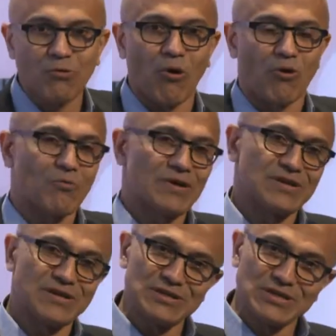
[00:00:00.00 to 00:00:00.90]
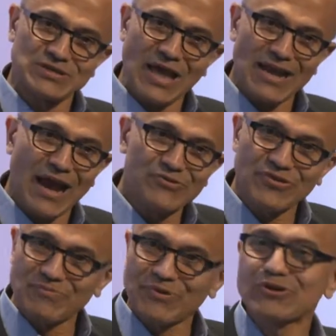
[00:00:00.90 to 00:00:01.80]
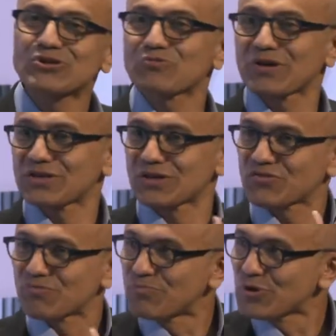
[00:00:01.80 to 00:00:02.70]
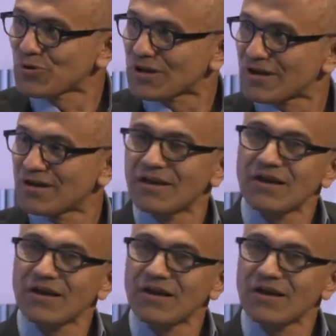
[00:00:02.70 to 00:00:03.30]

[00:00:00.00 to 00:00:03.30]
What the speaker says: or whether it is Anheuser-Busch, whether it's Bühler,